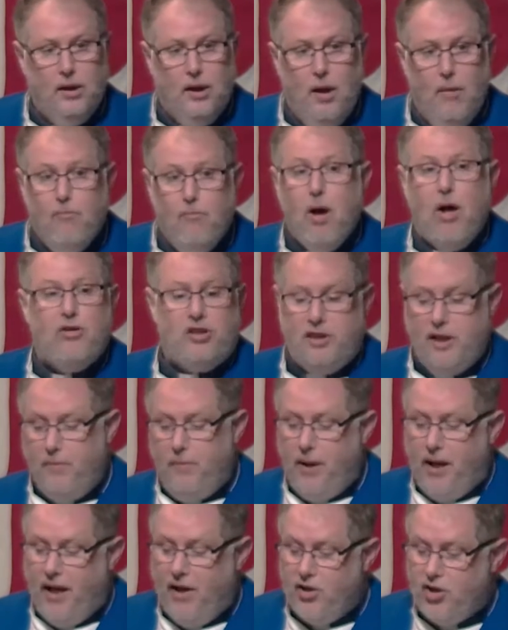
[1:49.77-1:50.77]
Mostly
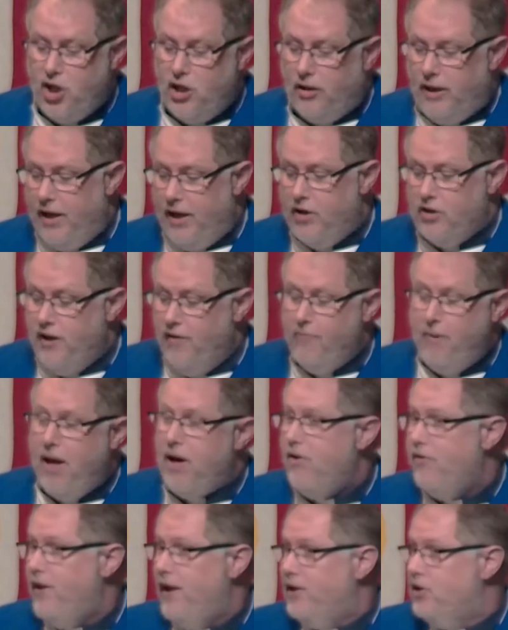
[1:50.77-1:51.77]
because their leaders have
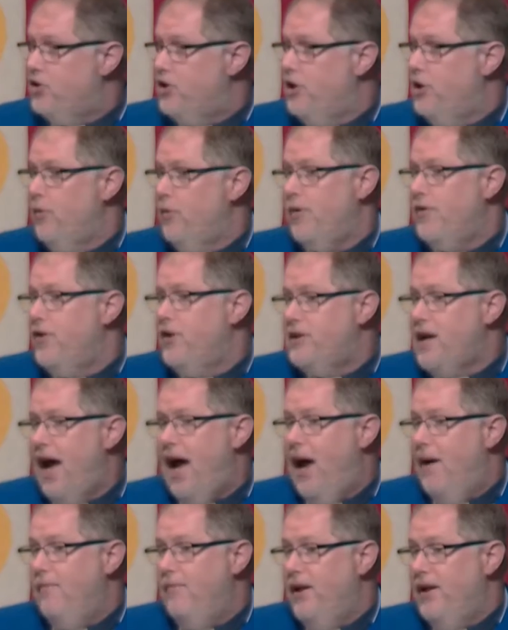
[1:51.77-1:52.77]
better things to do with their
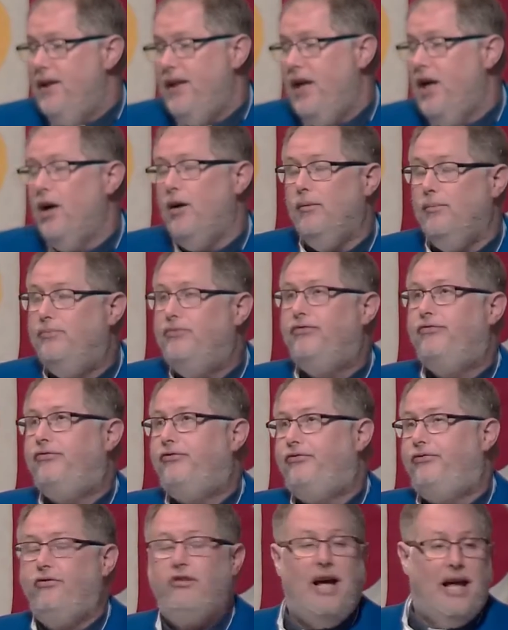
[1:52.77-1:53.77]
time than,
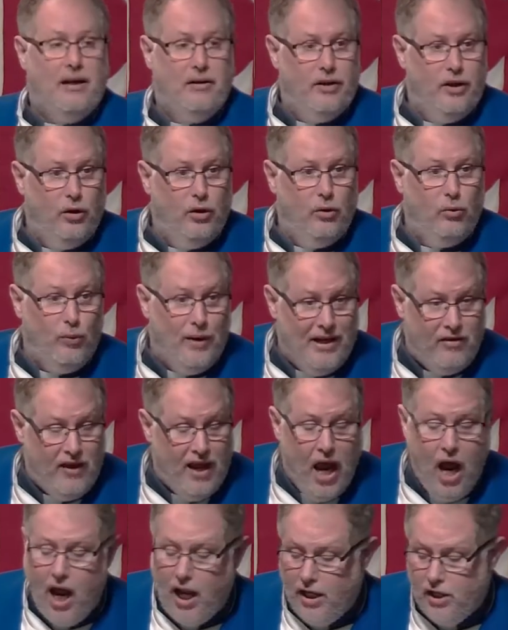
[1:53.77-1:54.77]
read
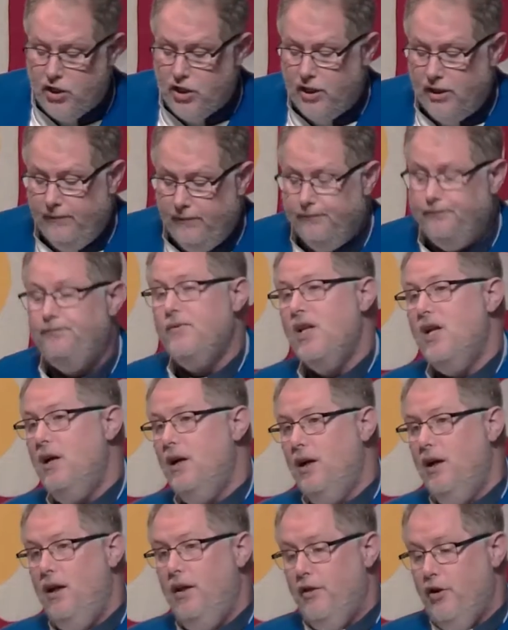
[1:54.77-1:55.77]
theology.
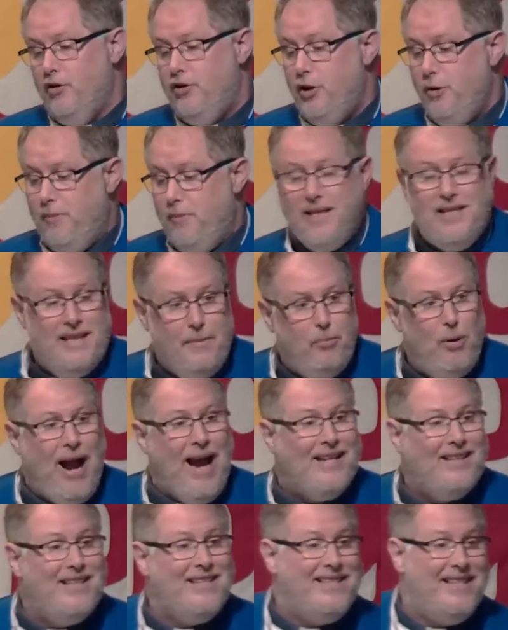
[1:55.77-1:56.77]
They're too busy
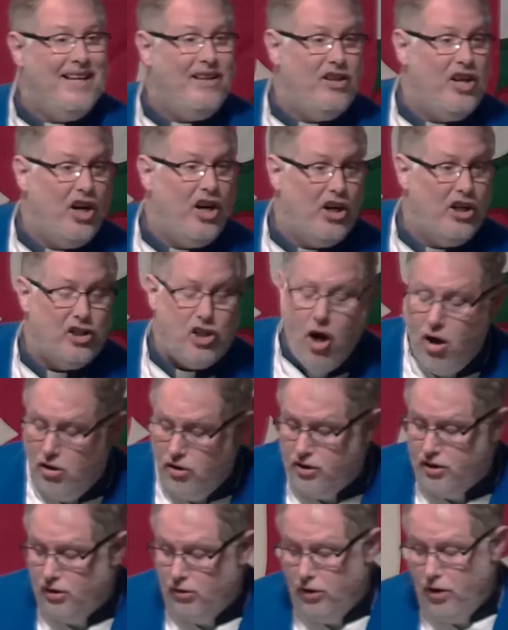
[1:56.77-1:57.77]
practicing their guitar
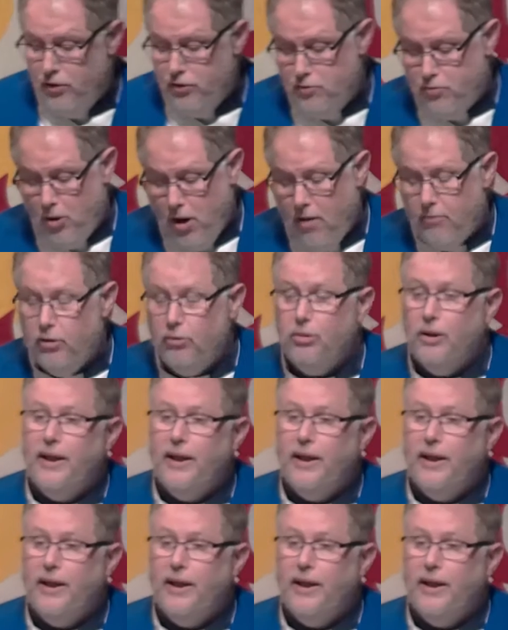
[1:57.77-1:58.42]
solos, probably.